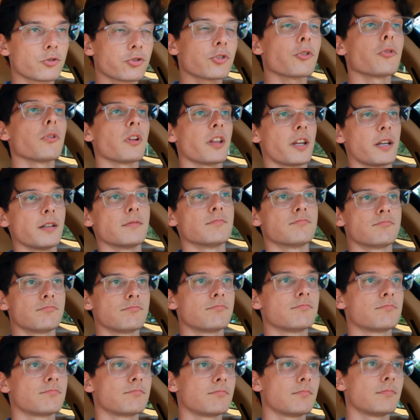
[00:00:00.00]
Truly,
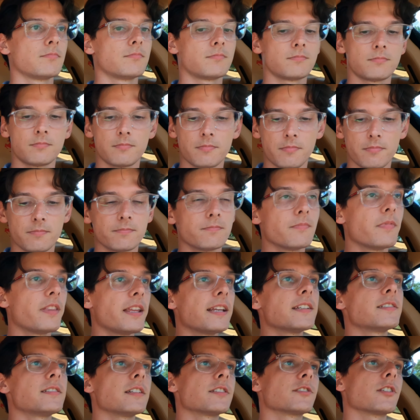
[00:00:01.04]

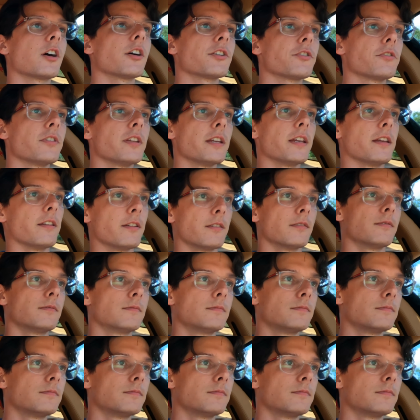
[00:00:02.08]
this is all you need.